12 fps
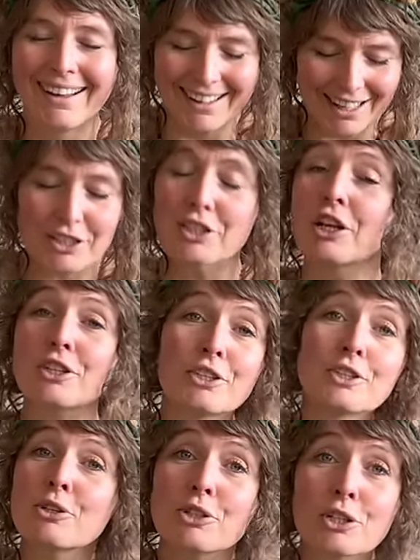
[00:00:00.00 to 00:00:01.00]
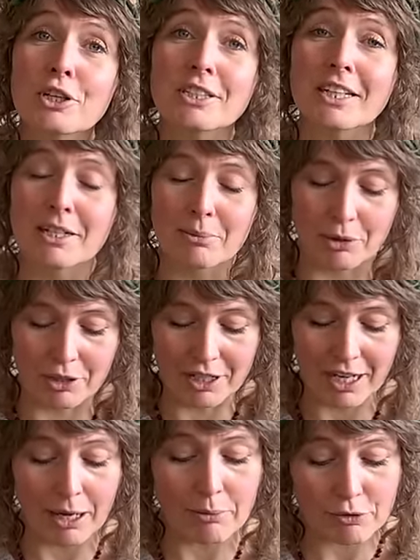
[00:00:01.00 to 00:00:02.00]
it's not too short anymore,
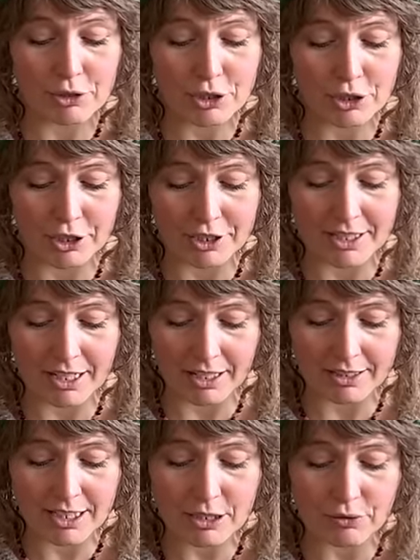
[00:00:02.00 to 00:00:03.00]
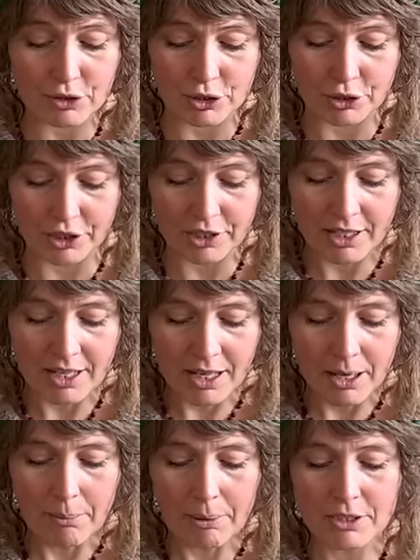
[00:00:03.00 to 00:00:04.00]
I'm for sure, that's for sure.
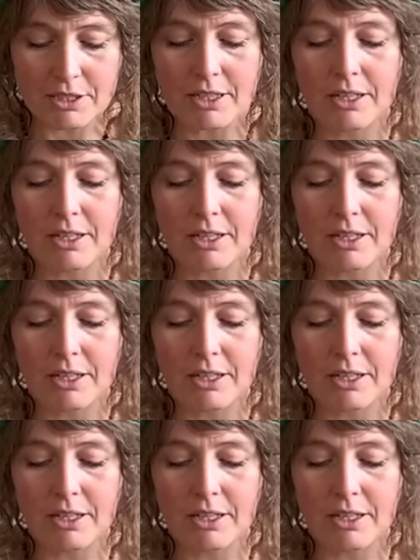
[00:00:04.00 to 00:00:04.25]
But